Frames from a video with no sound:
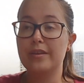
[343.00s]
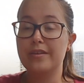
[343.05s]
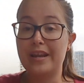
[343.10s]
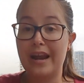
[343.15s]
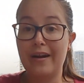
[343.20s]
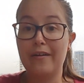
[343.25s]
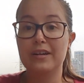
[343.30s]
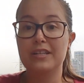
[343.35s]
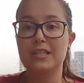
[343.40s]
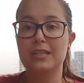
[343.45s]

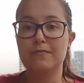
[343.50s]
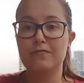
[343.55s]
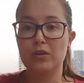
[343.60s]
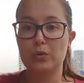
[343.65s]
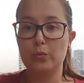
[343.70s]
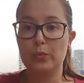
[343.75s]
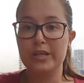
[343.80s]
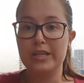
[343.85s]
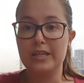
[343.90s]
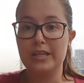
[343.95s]
narrative
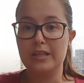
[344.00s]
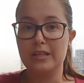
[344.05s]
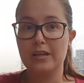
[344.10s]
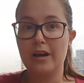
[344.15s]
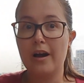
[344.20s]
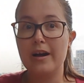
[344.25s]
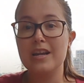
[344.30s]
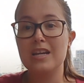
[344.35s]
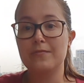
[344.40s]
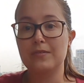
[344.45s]
that we
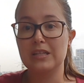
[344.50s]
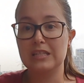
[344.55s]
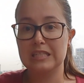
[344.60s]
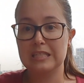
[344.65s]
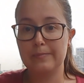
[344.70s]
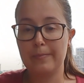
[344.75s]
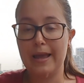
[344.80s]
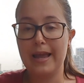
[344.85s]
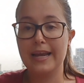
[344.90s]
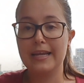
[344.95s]
kind of
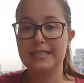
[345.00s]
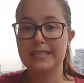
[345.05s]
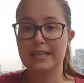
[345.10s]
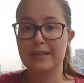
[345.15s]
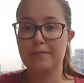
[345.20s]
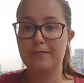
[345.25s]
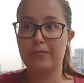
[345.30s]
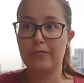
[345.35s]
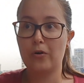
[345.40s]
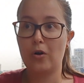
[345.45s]
expect
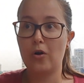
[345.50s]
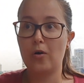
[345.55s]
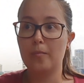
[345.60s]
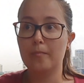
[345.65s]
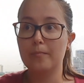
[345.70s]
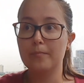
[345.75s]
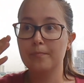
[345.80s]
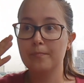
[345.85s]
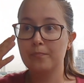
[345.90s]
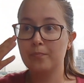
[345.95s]

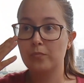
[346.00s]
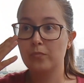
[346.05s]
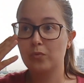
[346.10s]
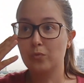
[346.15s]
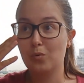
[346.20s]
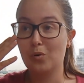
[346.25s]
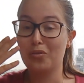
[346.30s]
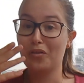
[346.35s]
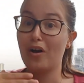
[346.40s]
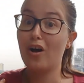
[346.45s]
from,
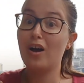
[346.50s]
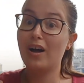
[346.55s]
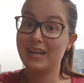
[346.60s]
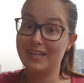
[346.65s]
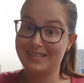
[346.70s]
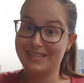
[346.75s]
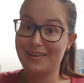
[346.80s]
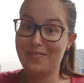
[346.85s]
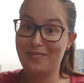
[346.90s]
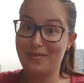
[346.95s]
well, that
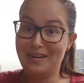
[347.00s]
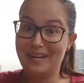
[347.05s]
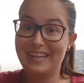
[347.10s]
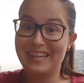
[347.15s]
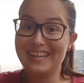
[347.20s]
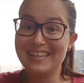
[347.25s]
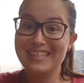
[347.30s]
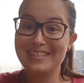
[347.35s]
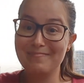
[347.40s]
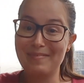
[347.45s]
I
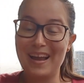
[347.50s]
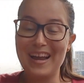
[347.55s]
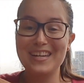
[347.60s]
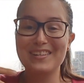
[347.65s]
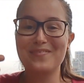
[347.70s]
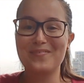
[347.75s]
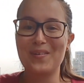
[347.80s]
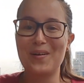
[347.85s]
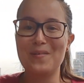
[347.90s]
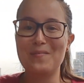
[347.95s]
definitely
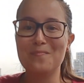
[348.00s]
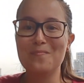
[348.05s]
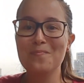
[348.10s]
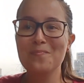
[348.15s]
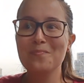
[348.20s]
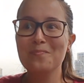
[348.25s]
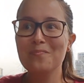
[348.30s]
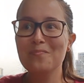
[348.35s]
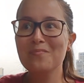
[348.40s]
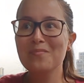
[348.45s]
expect from
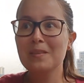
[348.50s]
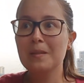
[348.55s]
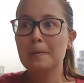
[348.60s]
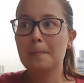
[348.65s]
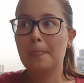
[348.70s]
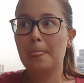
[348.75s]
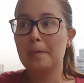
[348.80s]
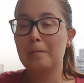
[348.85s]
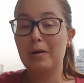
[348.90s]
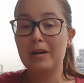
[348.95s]

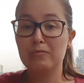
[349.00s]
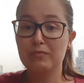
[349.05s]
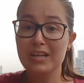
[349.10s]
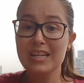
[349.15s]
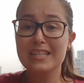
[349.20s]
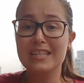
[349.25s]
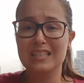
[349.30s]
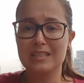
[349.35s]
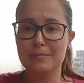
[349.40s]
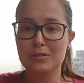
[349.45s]
my
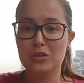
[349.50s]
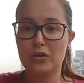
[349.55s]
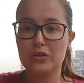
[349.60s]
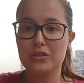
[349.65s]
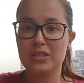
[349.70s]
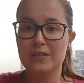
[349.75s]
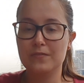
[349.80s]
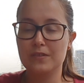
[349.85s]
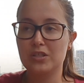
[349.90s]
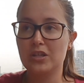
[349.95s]
reading the
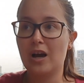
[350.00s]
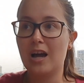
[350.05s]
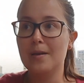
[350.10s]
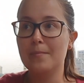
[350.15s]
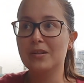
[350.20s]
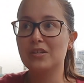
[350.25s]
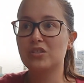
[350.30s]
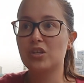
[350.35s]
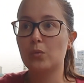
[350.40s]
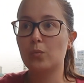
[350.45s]
majority of the
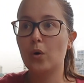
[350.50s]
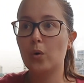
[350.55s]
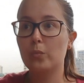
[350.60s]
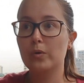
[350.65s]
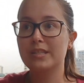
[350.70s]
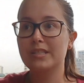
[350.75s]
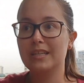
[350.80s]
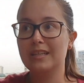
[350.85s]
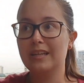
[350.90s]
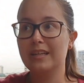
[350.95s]
time. And so what
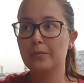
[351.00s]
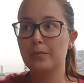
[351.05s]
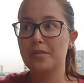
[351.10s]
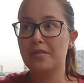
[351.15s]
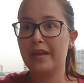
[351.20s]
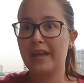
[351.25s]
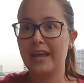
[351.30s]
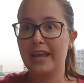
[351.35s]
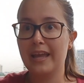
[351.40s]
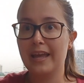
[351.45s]
we're dealing
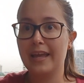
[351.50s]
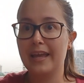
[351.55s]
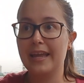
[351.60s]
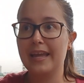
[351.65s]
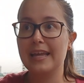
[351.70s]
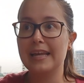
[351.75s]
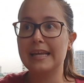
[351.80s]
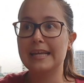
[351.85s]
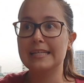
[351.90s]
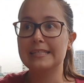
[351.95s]
with here
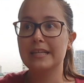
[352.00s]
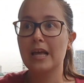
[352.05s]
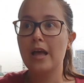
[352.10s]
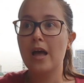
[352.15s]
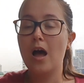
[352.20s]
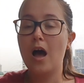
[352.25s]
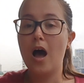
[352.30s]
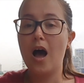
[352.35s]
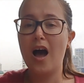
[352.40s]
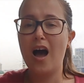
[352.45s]
is
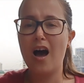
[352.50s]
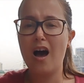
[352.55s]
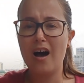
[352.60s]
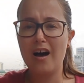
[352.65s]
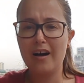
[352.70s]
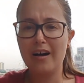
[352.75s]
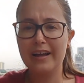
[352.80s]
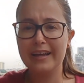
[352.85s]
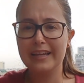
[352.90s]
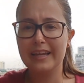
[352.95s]

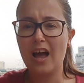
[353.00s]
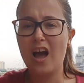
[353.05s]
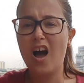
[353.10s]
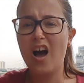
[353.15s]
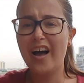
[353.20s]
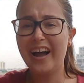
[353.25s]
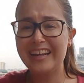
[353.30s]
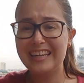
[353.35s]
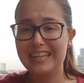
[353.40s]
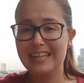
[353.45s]
high,
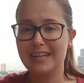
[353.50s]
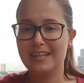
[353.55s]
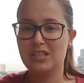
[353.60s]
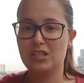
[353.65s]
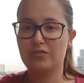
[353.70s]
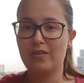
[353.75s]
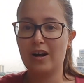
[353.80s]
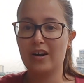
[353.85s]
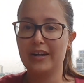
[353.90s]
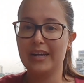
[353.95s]
highly
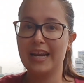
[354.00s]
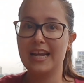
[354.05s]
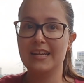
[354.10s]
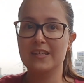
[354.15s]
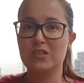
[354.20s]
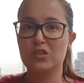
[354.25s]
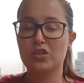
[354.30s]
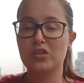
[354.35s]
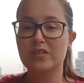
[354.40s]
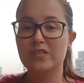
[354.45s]
literary, it
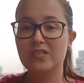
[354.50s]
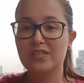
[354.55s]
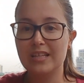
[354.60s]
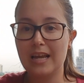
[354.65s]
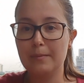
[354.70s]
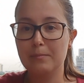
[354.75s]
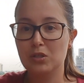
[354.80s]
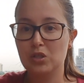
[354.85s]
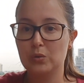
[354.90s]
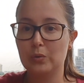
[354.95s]
is
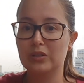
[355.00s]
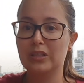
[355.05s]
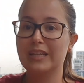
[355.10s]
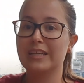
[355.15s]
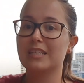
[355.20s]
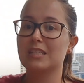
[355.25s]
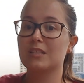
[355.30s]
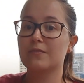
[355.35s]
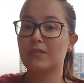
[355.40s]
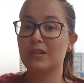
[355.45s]
conceptual,
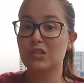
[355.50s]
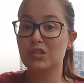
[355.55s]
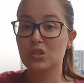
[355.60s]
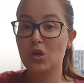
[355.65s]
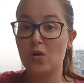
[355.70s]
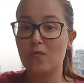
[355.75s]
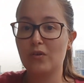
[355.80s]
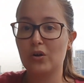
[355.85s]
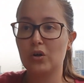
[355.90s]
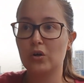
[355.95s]
it is
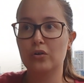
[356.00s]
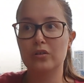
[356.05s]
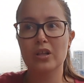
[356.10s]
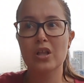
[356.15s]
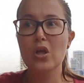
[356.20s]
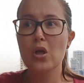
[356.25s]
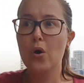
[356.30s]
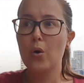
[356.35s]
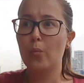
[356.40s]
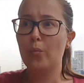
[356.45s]
philosophical.
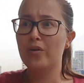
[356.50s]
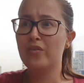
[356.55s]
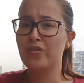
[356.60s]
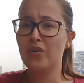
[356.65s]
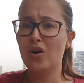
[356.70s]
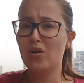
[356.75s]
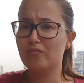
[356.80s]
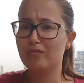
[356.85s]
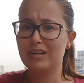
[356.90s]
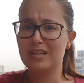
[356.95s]
We're
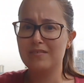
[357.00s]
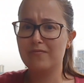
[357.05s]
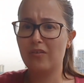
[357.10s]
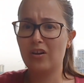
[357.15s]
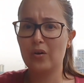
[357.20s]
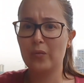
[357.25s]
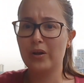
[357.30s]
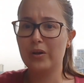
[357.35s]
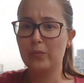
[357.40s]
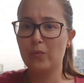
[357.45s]
not really
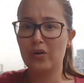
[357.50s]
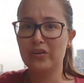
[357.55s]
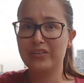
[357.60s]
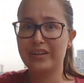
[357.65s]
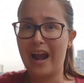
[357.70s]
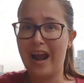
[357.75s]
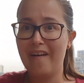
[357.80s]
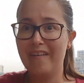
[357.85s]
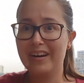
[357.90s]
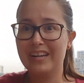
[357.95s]
following one
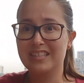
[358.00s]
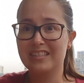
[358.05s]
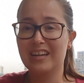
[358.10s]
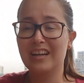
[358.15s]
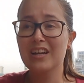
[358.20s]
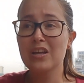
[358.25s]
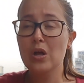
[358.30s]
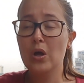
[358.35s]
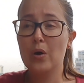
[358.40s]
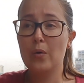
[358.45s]

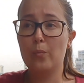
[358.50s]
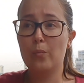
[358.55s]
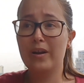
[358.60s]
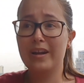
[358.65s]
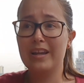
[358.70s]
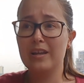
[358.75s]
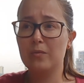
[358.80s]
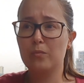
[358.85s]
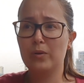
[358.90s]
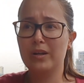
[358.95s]
character.
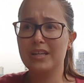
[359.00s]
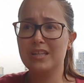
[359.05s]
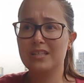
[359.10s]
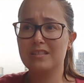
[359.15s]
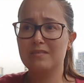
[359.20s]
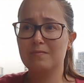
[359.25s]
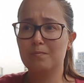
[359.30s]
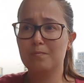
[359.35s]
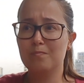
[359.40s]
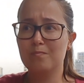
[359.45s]
We, we,
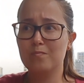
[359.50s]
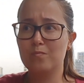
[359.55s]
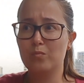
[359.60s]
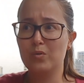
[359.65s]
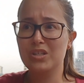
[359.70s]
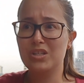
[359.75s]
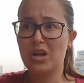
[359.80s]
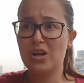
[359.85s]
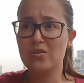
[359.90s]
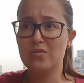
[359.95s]

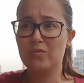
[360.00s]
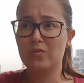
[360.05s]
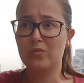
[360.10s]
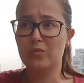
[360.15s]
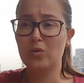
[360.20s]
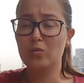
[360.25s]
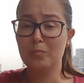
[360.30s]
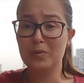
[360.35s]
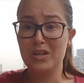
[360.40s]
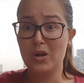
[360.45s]
we, don't,
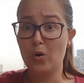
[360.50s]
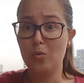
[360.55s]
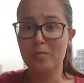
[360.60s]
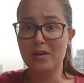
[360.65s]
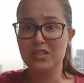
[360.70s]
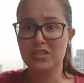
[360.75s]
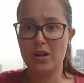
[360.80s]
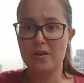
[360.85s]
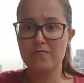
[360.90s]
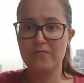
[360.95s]
we
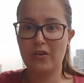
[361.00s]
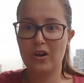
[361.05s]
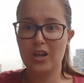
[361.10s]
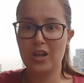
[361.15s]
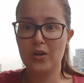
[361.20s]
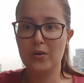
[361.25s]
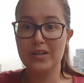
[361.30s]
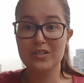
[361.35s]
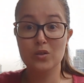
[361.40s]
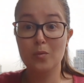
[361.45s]
almost don't
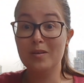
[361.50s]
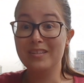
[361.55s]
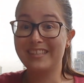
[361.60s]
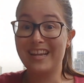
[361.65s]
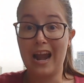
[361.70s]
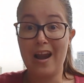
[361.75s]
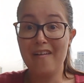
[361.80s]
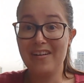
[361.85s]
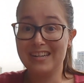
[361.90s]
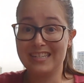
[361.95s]
follow, it's always
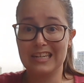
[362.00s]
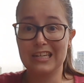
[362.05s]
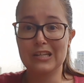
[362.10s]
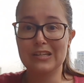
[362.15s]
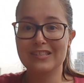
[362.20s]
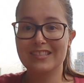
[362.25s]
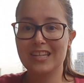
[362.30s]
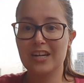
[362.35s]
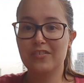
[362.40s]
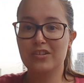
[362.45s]

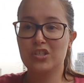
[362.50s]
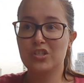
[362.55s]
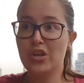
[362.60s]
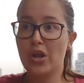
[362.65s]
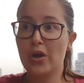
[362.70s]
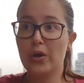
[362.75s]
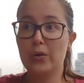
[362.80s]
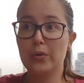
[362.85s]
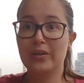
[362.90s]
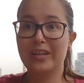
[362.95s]
characterless. There is
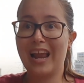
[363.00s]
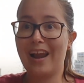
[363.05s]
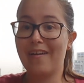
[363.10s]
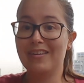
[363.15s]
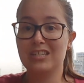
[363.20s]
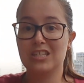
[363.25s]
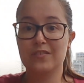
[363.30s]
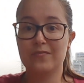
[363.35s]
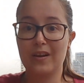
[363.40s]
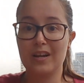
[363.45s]
no
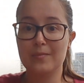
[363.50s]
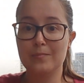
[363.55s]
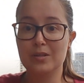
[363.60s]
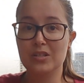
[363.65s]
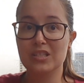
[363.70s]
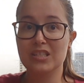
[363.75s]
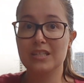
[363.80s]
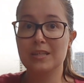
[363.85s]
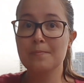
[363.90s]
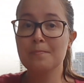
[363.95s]
character
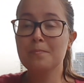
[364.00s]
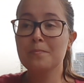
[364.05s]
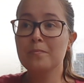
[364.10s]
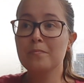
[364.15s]
development